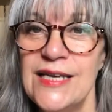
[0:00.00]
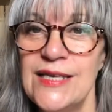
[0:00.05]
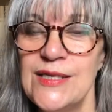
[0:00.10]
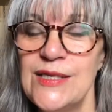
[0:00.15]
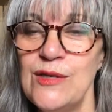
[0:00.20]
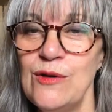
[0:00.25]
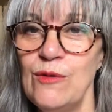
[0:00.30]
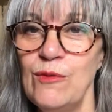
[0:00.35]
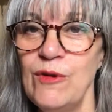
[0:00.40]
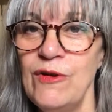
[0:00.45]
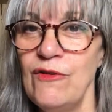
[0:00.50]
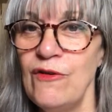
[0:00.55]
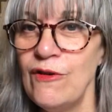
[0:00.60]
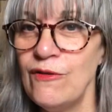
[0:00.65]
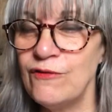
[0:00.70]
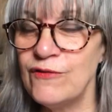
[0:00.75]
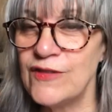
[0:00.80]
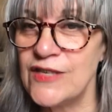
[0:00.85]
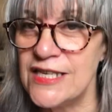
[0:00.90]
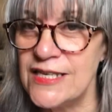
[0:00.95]
So we're
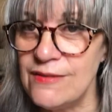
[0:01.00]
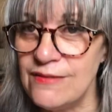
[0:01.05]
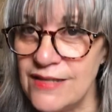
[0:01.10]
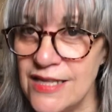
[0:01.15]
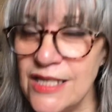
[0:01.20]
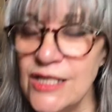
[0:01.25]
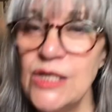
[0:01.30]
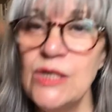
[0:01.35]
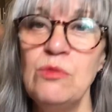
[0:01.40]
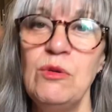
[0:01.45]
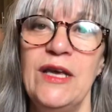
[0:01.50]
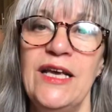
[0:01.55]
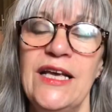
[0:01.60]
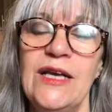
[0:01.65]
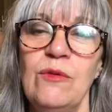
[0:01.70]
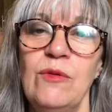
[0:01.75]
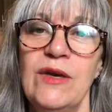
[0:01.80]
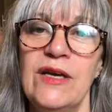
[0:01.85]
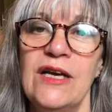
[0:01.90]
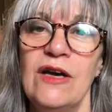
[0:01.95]
off to this
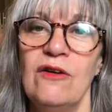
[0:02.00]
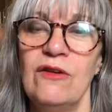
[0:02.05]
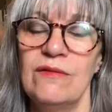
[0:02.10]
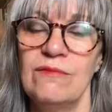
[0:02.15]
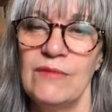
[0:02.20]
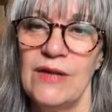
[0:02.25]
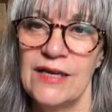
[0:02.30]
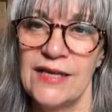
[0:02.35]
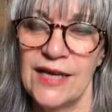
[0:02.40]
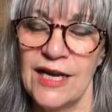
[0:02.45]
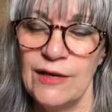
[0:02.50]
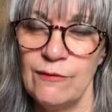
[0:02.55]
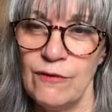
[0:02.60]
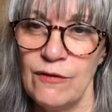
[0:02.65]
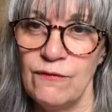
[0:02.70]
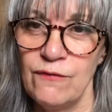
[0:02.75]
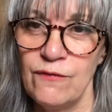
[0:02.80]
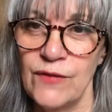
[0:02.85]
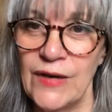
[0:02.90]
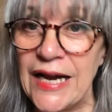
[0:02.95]
week. We've got a kind of
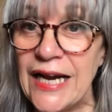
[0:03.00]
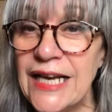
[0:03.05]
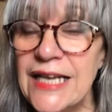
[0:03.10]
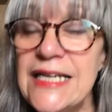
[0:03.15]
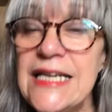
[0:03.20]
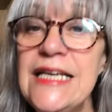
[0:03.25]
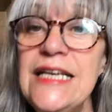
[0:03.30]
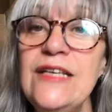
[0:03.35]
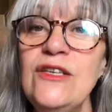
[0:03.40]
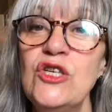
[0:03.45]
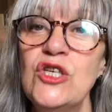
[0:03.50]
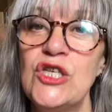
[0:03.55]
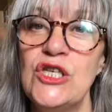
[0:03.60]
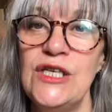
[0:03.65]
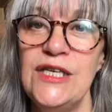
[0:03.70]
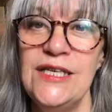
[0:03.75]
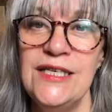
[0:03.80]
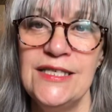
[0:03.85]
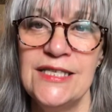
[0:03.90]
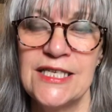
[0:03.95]
a clean
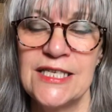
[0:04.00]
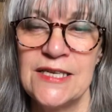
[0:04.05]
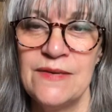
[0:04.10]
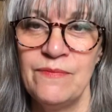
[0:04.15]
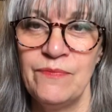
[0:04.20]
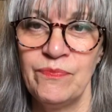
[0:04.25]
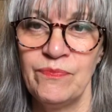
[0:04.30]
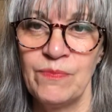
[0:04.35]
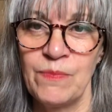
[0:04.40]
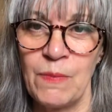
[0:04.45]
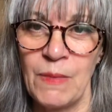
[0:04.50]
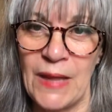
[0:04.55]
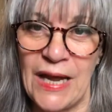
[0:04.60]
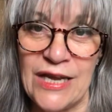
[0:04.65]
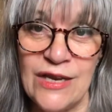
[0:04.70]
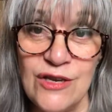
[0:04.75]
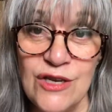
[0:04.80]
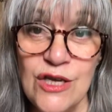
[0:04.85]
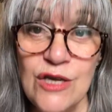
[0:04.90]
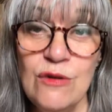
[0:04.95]
sheet, a
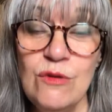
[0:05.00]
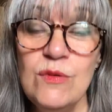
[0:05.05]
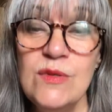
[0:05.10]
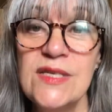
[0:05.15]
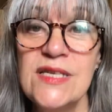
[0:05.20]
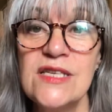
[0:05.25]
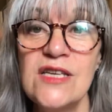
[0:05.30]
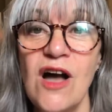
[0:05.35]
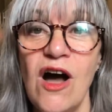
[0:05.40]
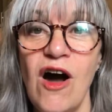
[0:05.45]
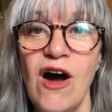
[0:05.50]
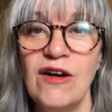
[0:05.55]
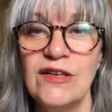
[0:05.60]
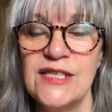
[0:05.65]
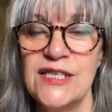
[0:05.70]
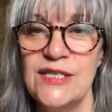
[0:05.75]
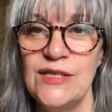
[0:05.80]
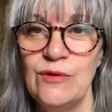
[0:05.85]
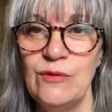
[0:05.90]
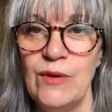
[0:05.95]
new
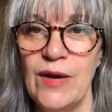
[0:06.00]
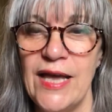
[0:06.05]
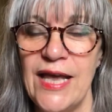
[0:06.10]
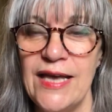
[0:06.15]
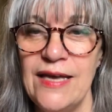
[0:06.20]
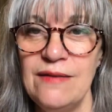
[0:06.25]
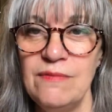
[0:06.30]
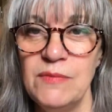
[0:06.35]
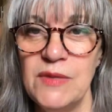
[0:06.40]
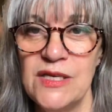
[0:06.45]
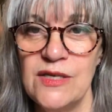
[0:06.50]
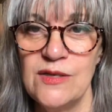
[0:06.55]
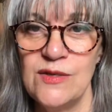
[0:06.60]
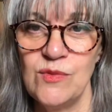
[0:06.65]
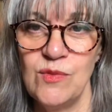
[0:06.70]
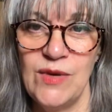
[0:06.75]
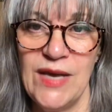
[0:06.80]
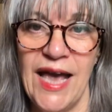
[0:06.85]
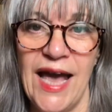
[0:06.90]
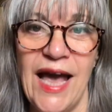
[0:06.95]
start in a way,
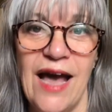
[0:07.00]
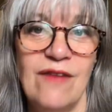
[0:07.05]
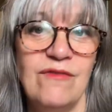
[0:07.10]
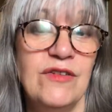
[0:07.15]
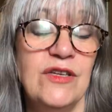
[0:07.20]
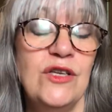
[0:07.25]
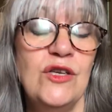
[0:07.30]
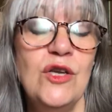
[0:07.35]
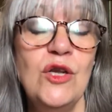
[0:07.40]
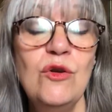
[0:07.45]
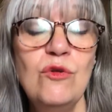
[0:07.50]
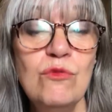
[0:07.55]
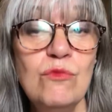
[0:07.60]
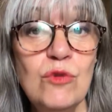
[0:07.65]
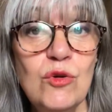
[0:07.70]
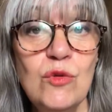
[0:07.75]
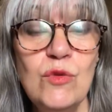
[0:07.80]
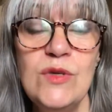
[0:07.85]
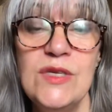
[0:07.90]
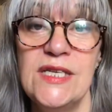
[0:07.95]
because we have a new
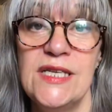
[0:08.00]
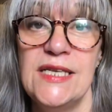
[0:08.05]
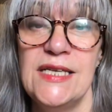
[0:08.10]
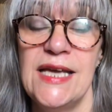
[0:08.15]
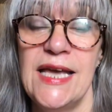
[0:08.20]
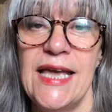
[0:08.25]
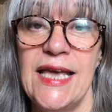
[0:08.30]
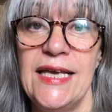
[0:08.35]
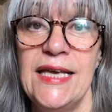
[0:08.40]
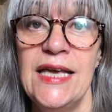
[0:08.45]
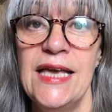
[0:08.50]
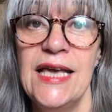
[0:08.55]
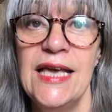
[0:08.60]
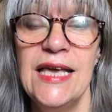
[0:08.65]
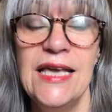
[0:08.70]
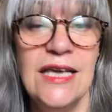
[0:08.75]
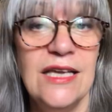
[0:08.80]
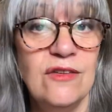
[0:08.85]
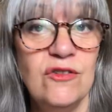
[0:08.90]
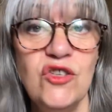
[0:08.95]
moon today
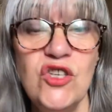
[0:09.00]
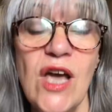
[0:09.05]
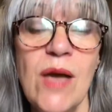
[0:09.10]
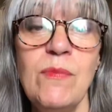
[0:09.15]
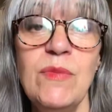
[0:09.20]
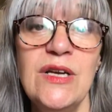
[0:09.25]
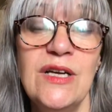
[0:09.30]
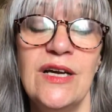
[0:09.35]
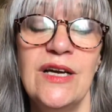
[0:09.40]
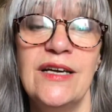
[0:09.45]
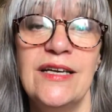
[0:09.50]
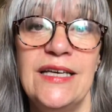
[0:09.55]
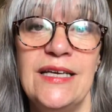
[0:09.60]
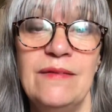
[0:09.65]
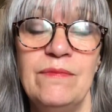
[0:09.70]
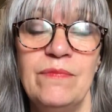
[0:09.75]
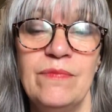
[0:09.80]
in Gemini.